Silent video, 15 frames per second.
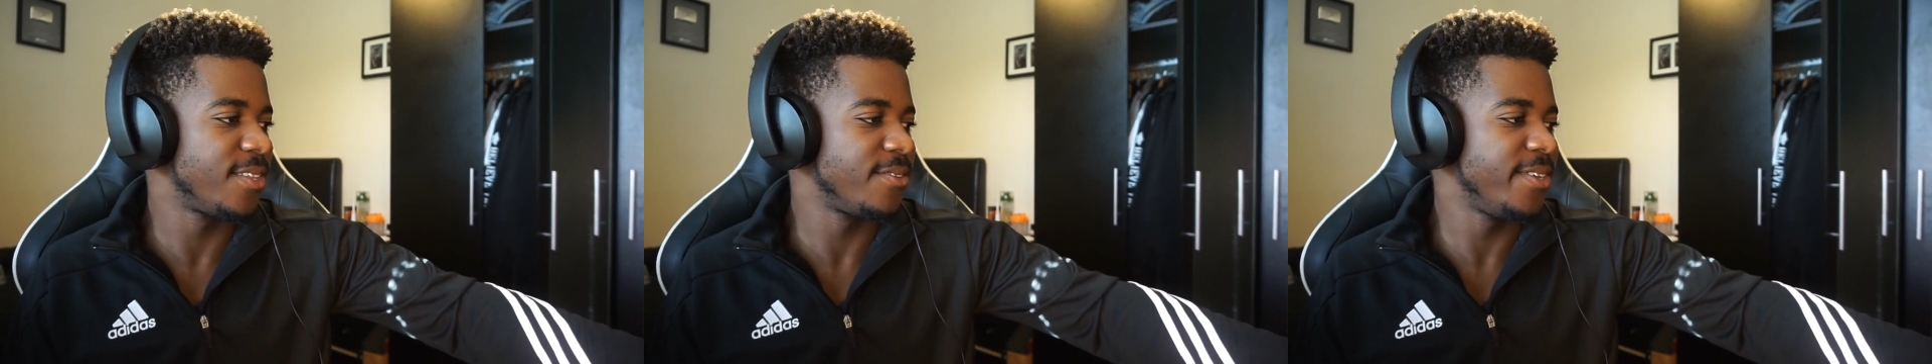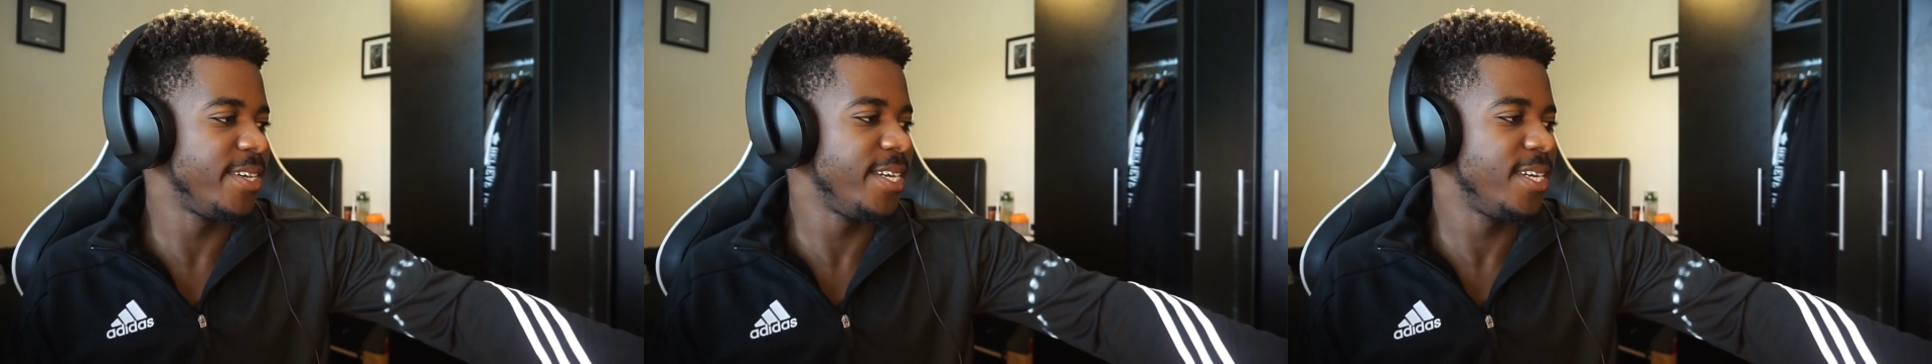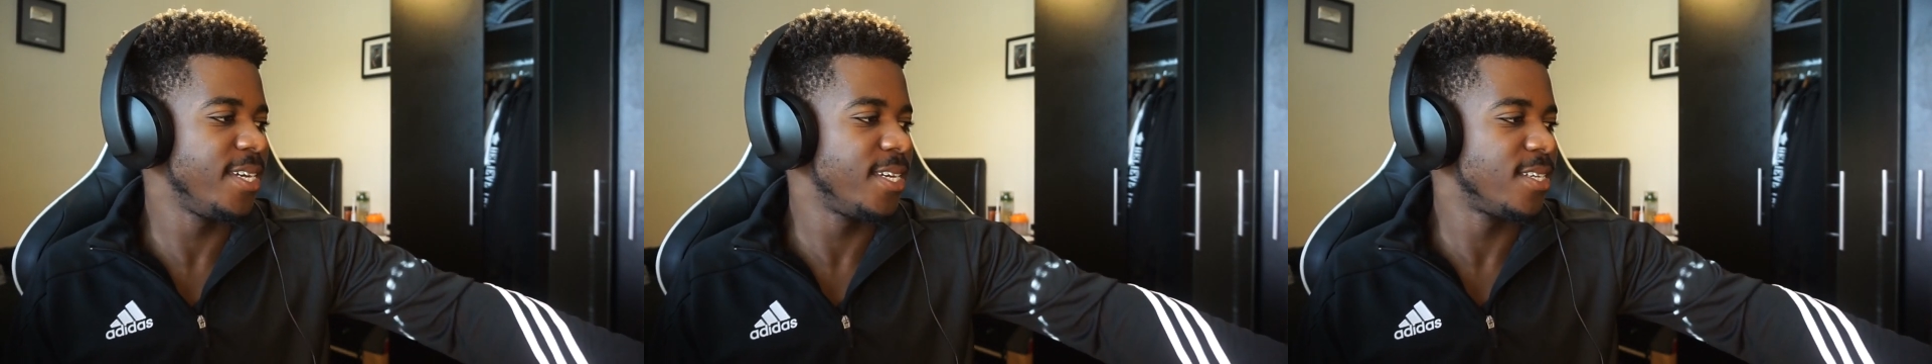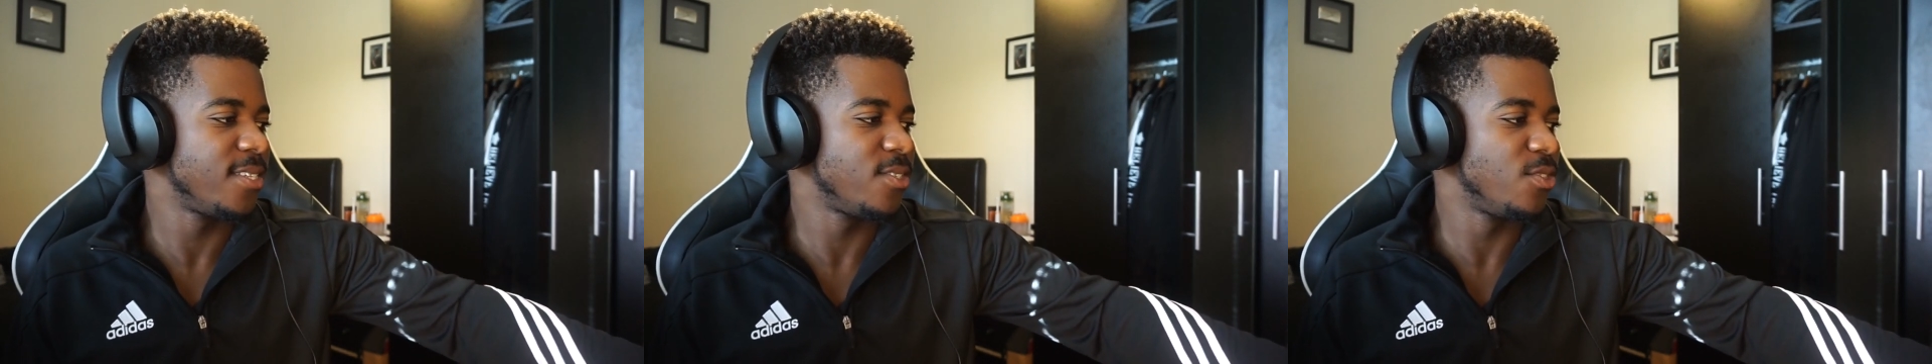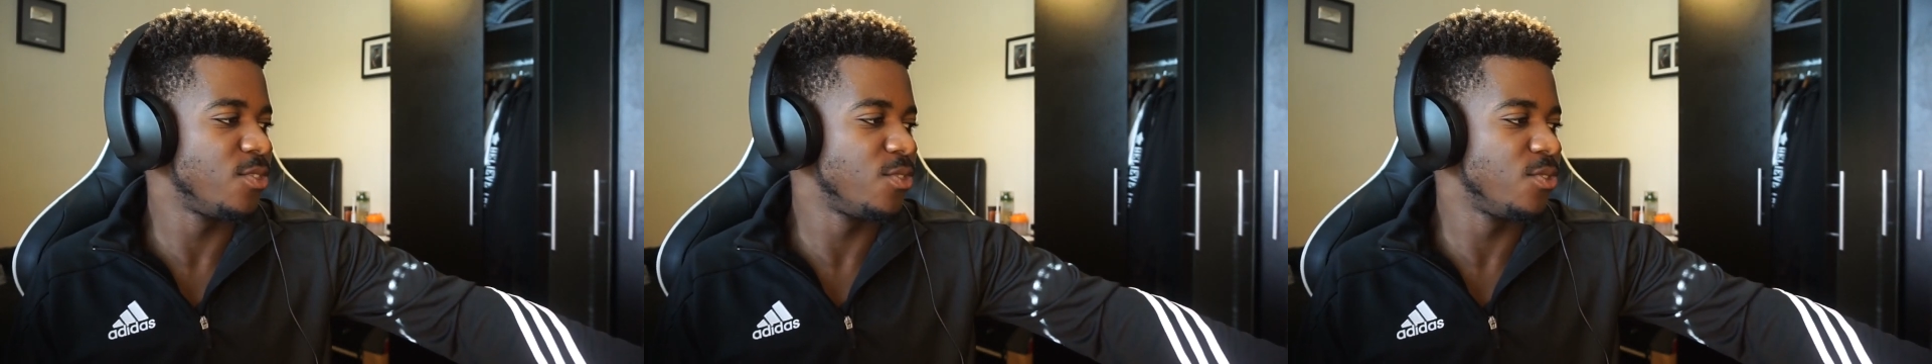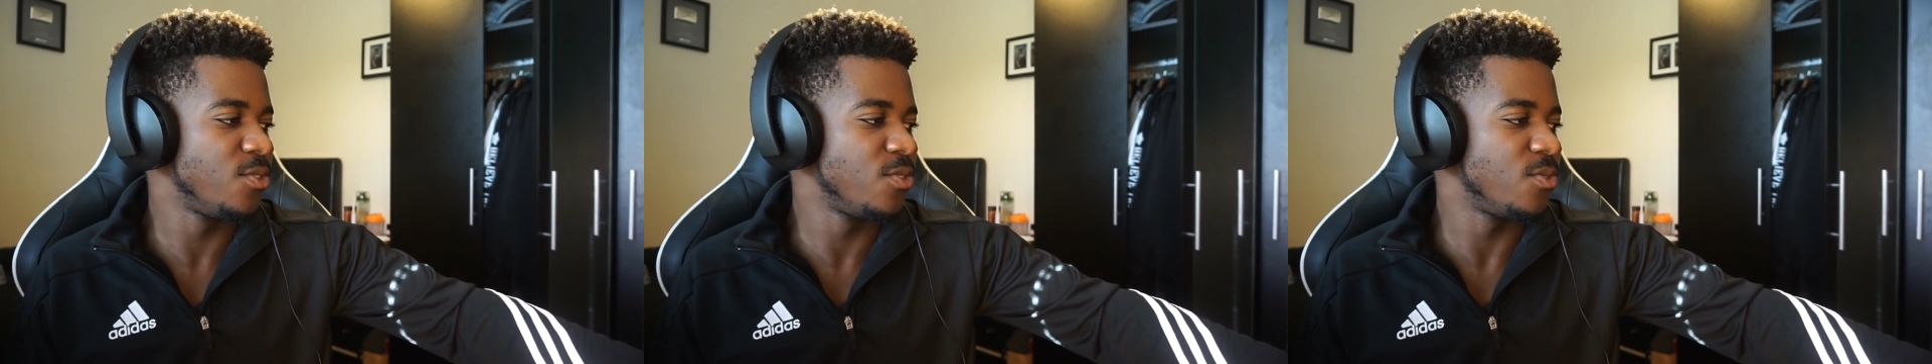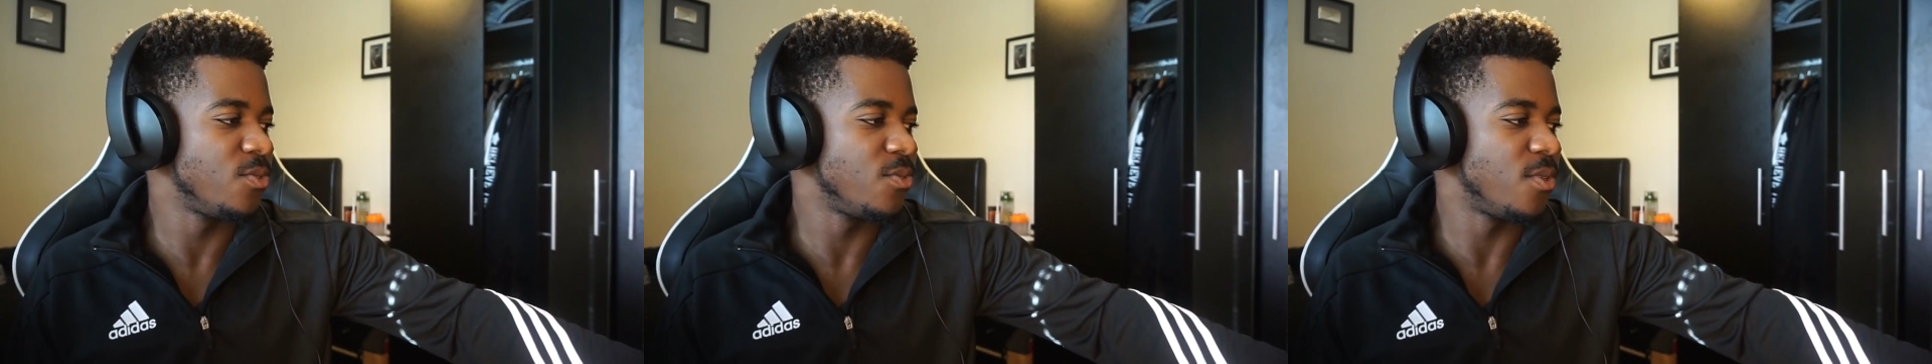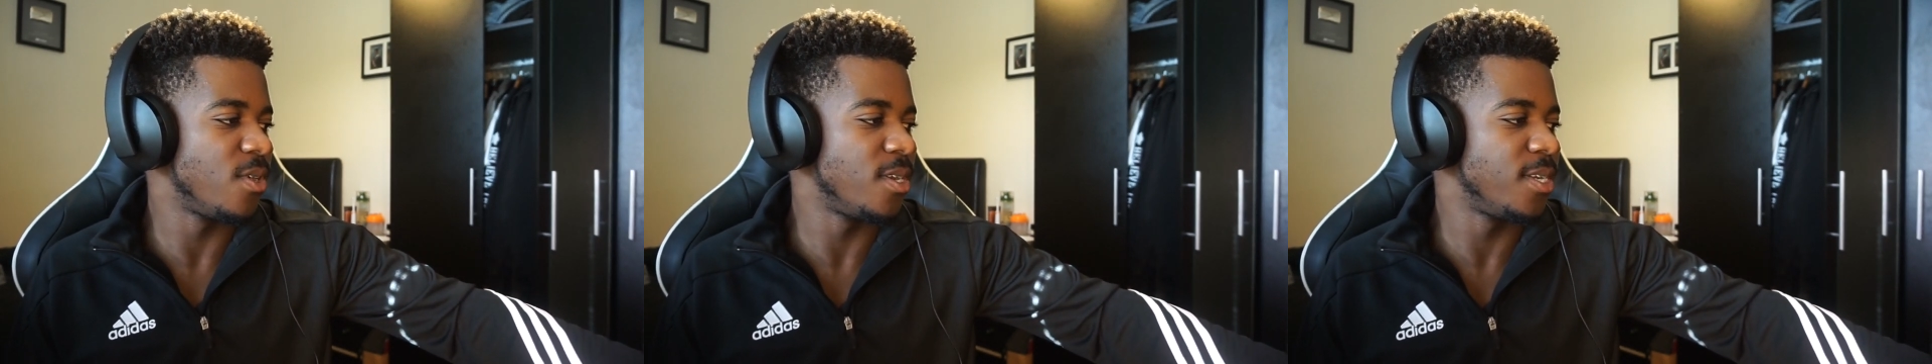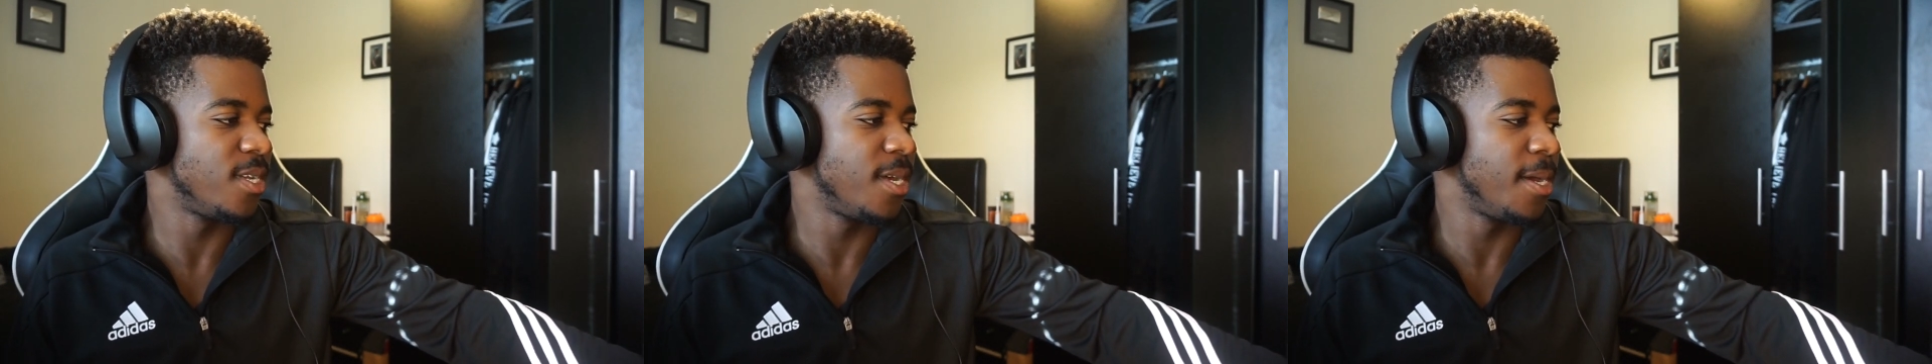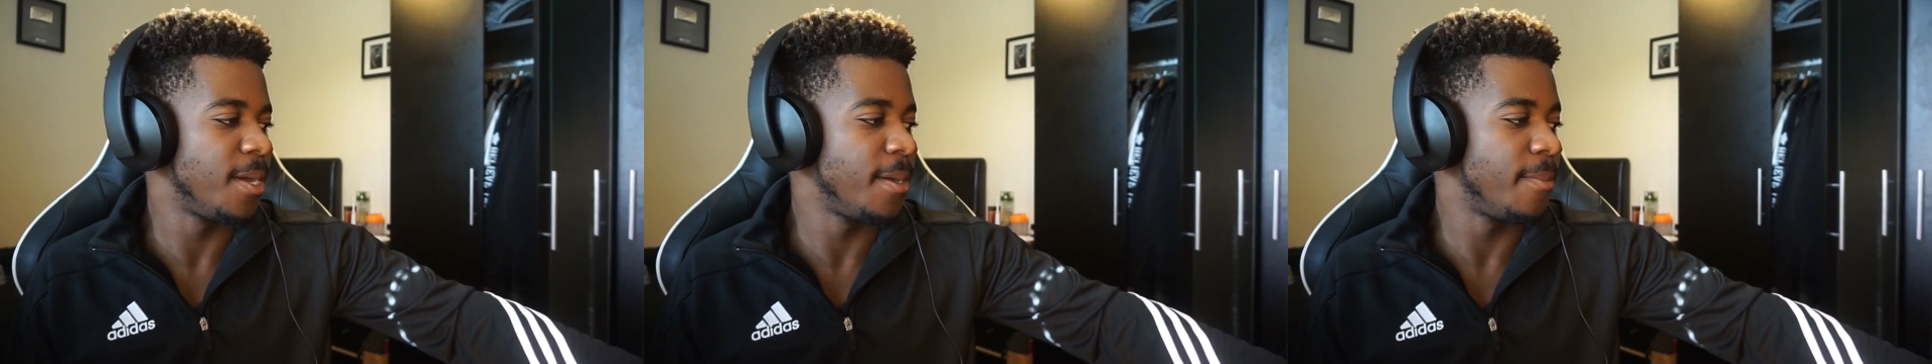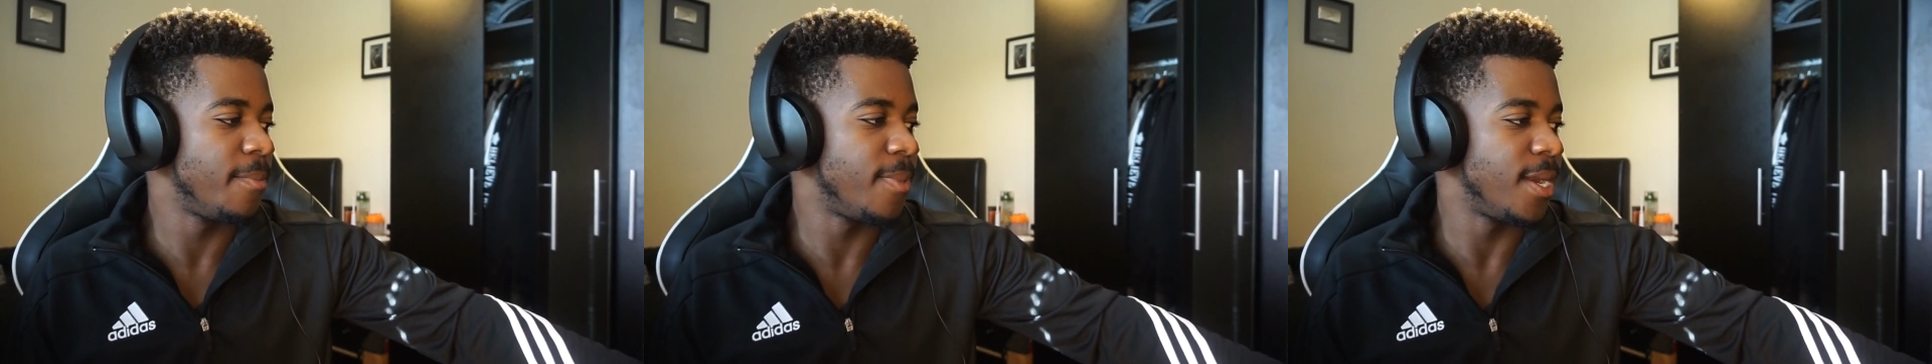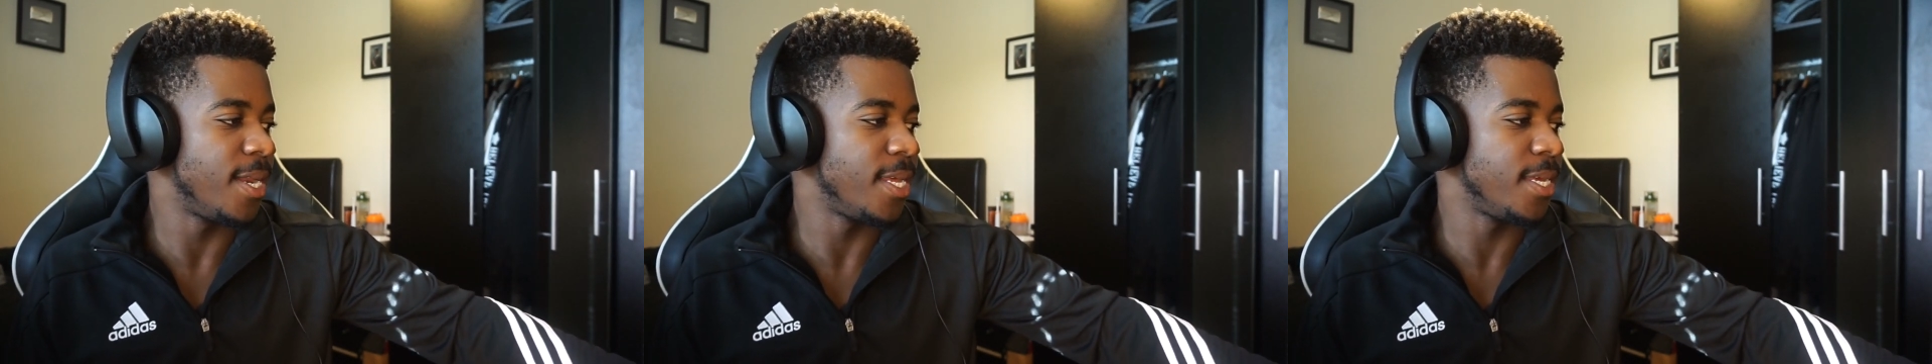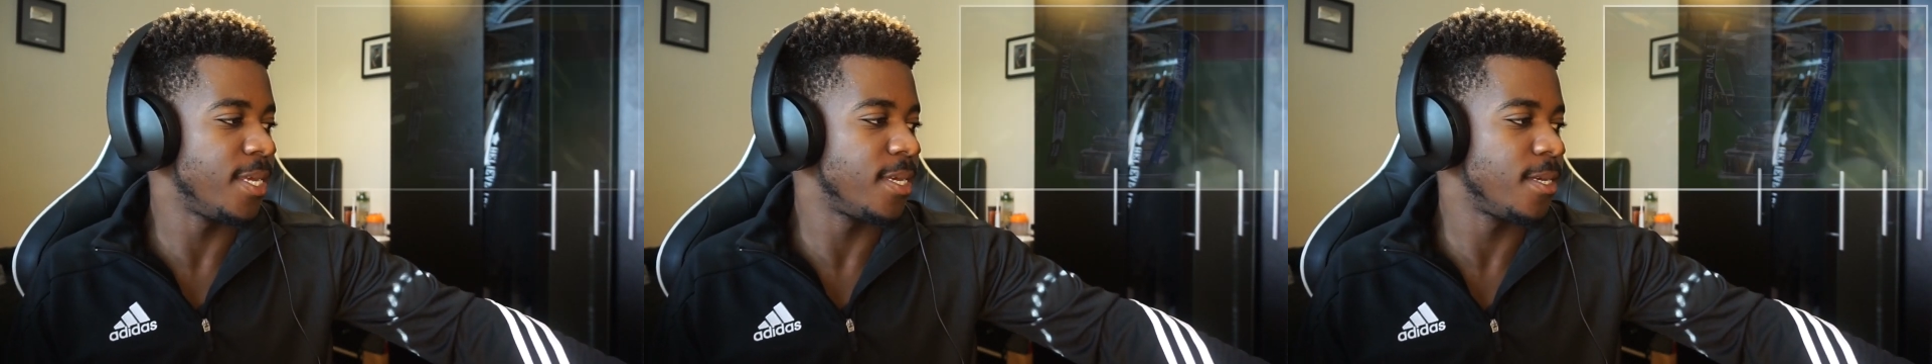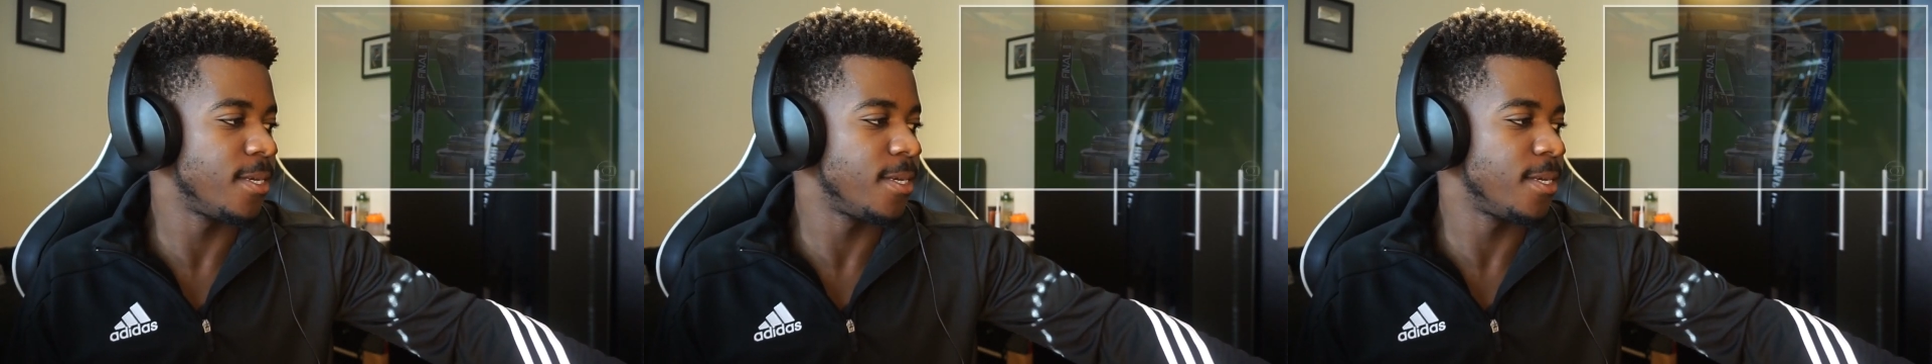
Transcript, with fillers: Three, two, one trade.